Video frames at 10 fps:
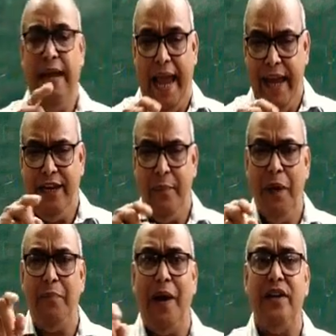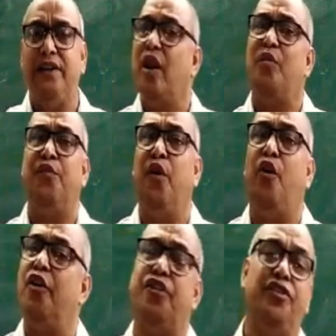8 ml per liter of
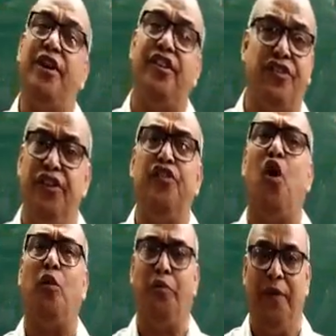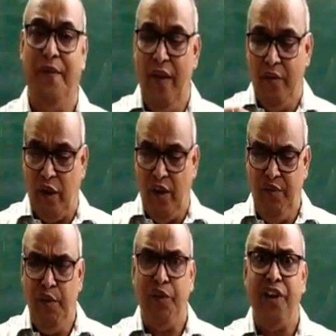oxygen is dissolved. So if
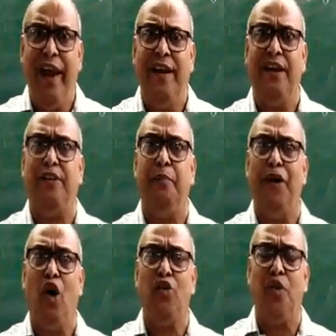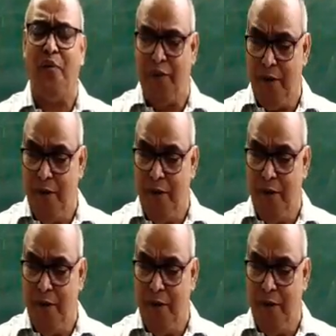you shake it, because of